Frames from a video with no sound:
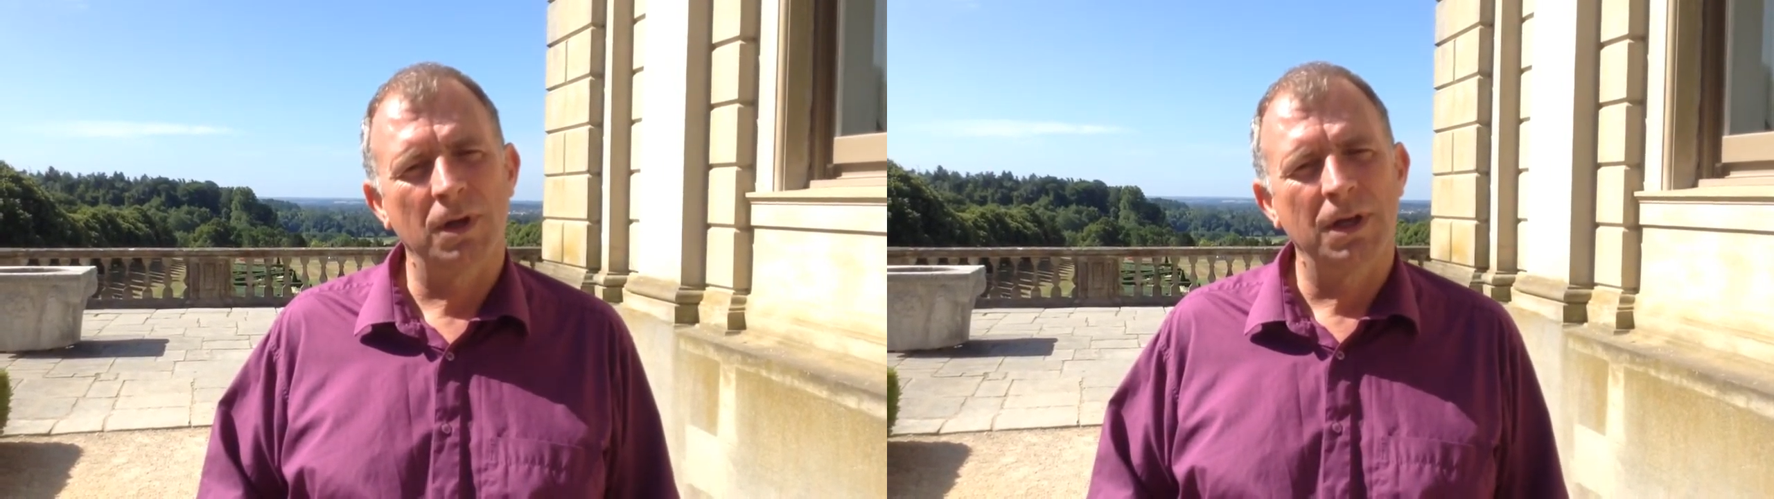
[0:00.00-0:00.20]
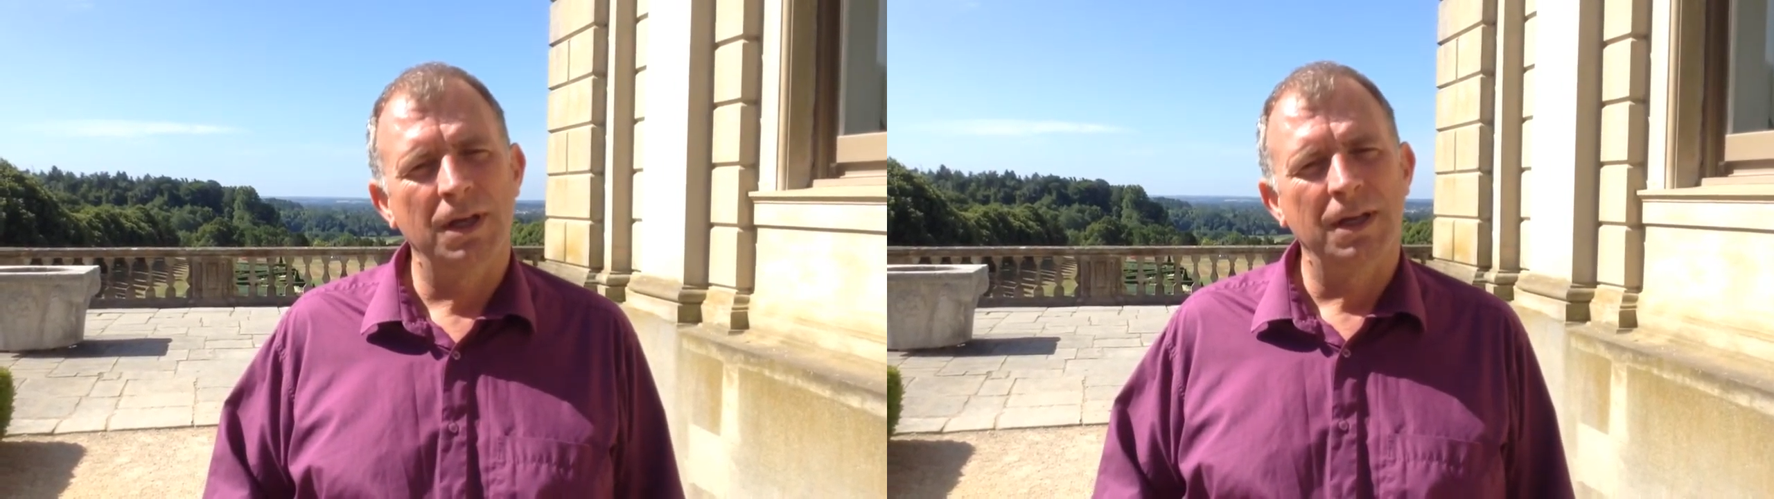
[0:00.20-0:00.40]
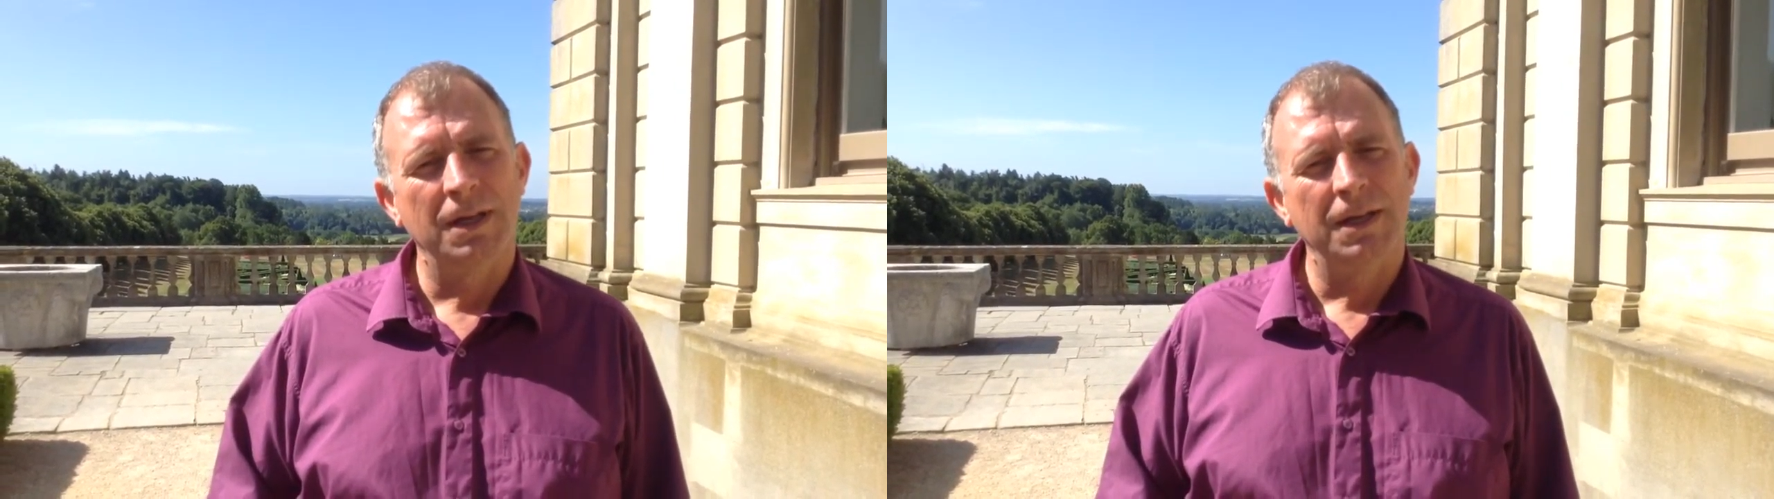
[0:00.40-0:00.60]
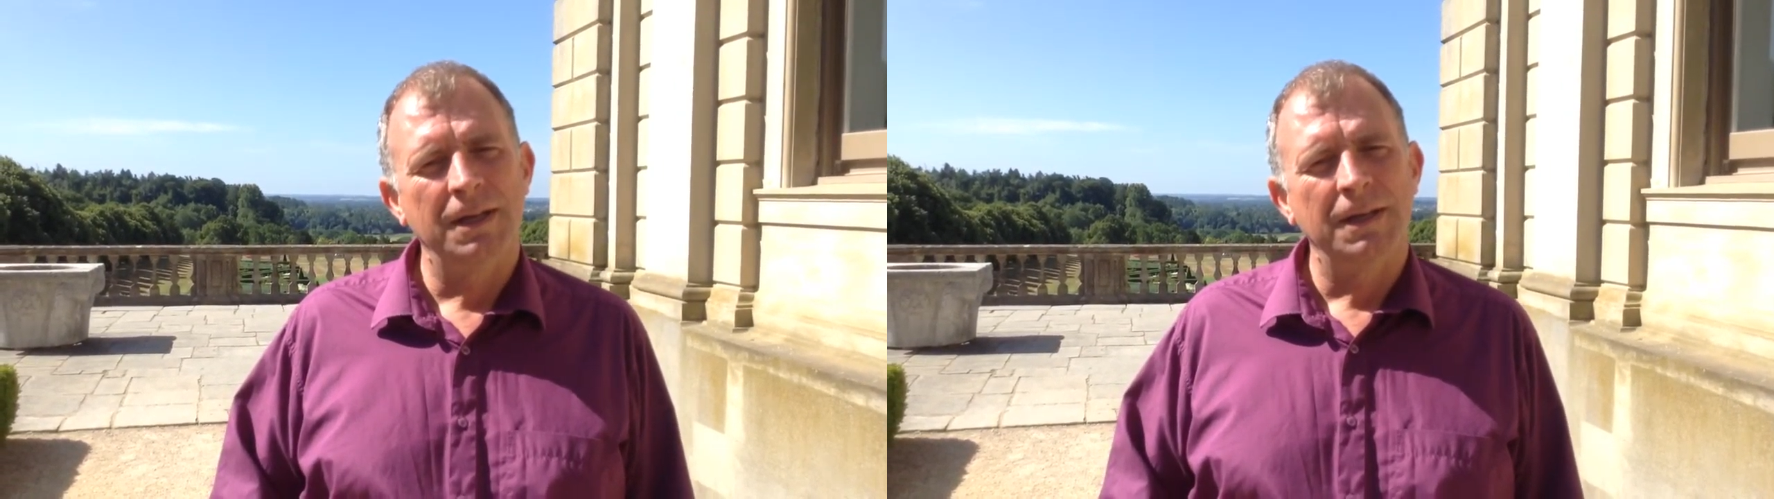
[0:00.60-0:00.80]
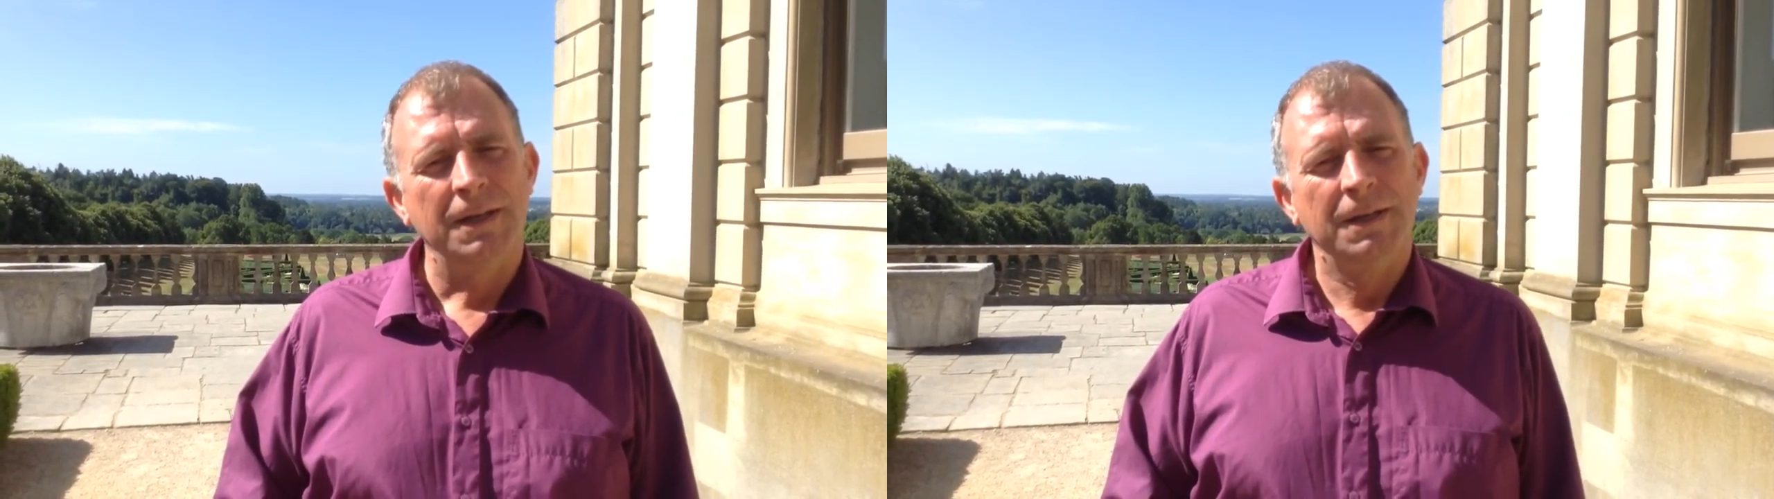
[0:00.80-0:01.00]

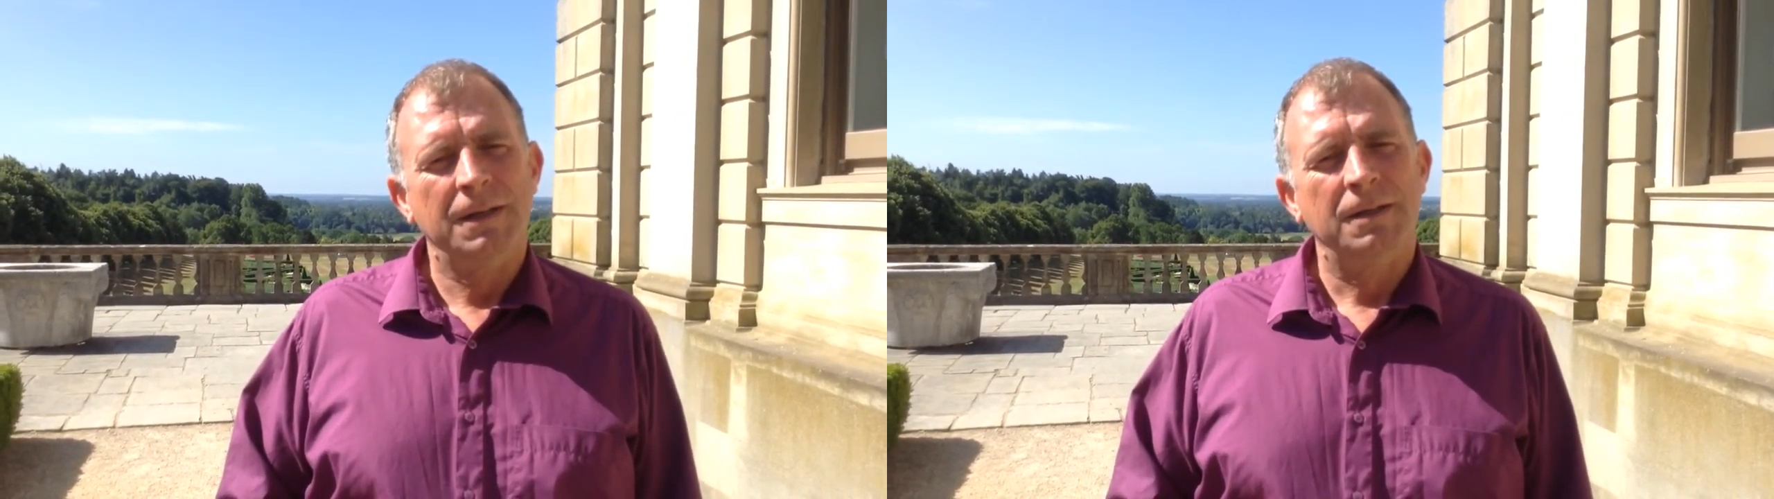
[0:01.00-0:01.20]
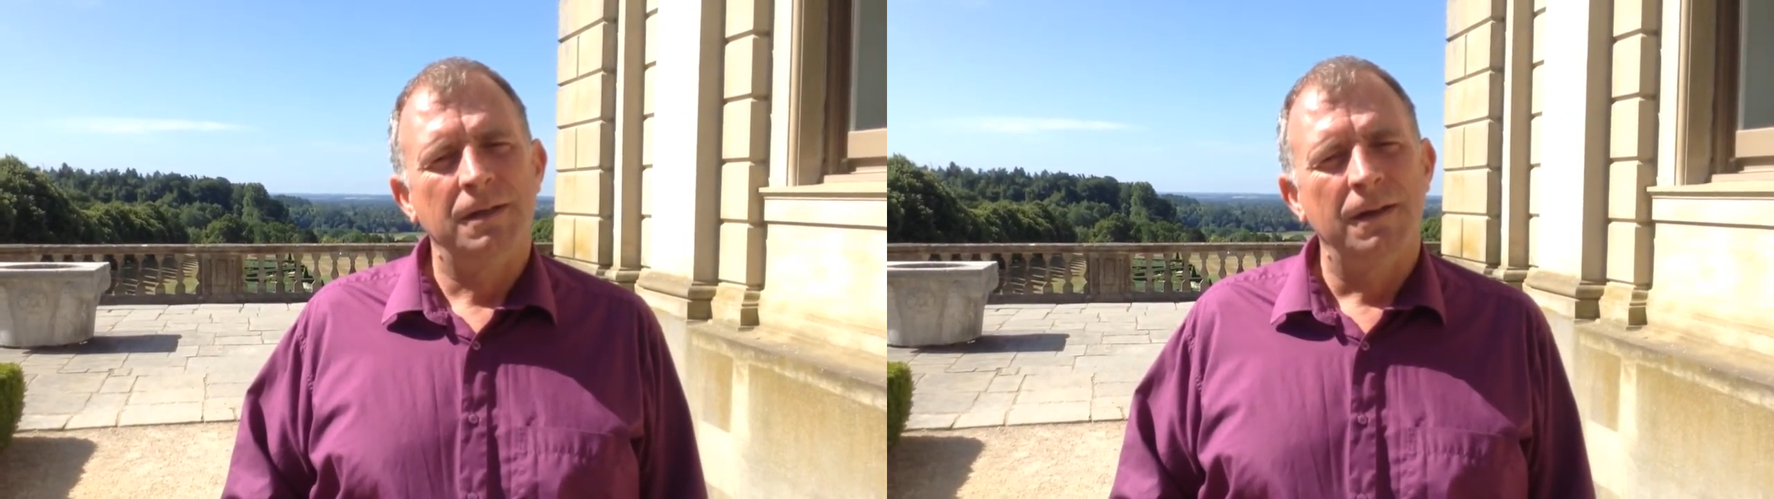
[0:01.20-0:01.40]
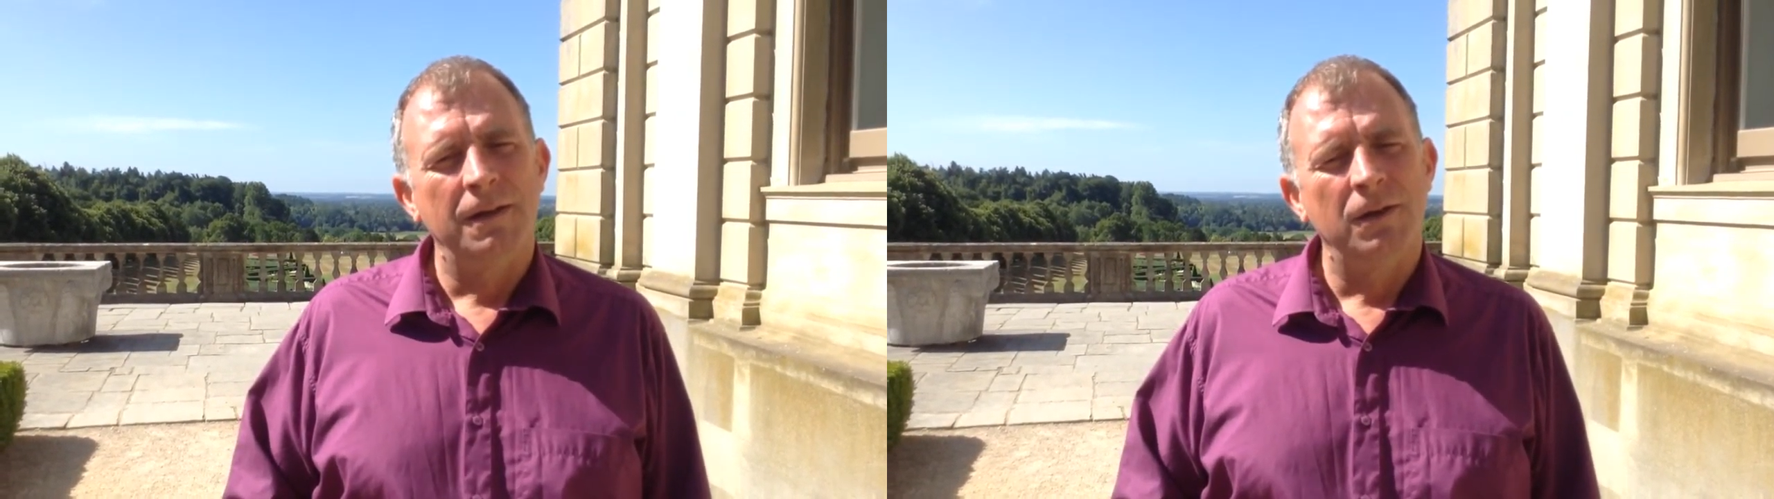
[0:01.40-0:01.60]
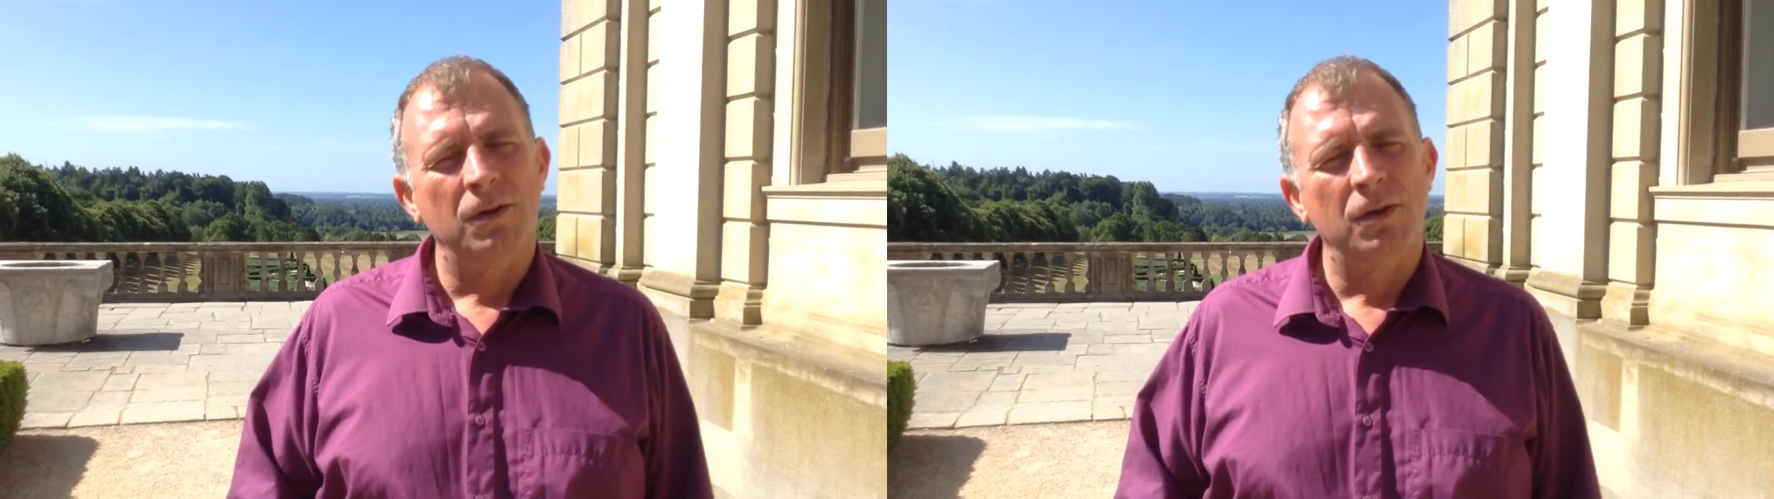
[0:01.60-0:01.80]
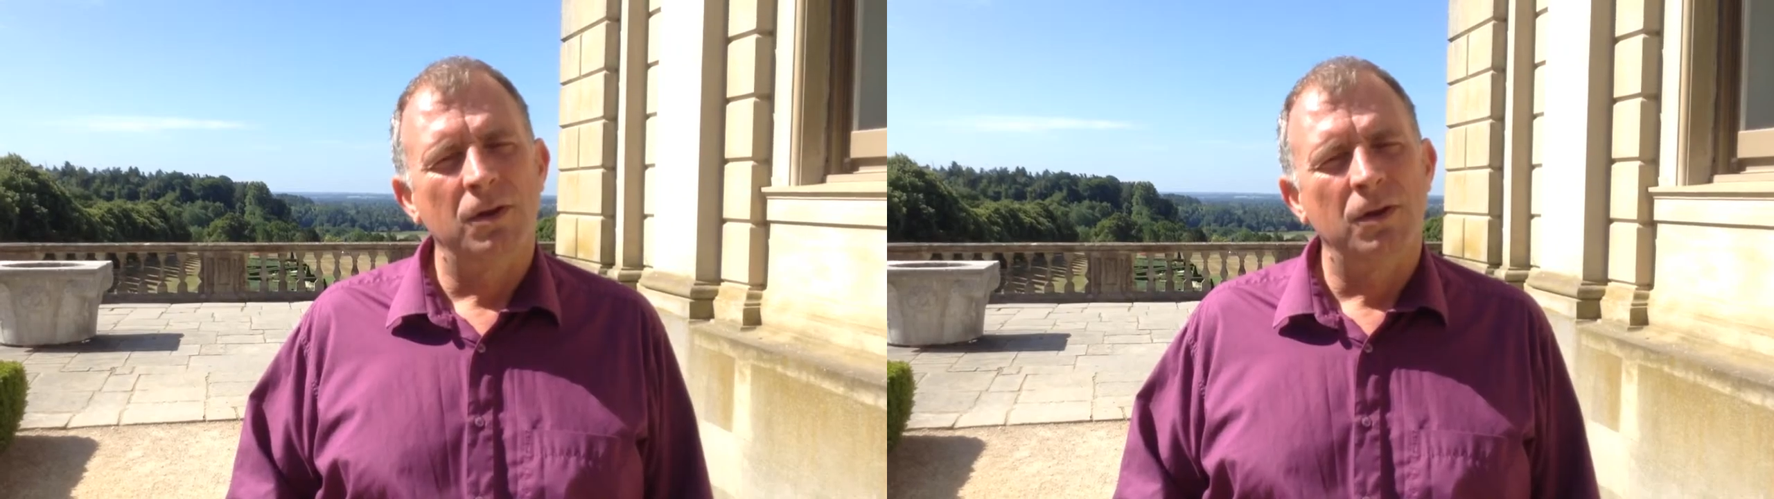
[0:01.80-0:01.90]
cleansing tool for